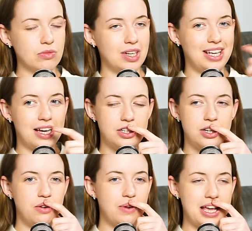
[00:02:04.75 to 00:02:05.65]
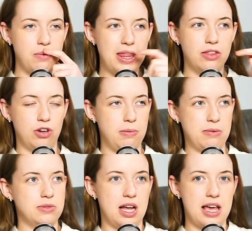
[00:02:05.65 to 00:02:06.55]
Yeah, I don't know where he went through, but it
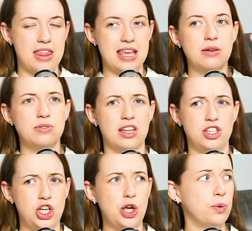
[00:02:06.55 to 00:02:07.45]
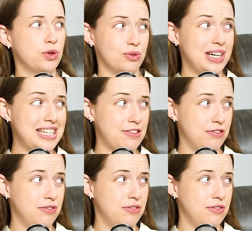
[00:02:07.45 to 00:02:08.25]
was like, I think it was either two or three different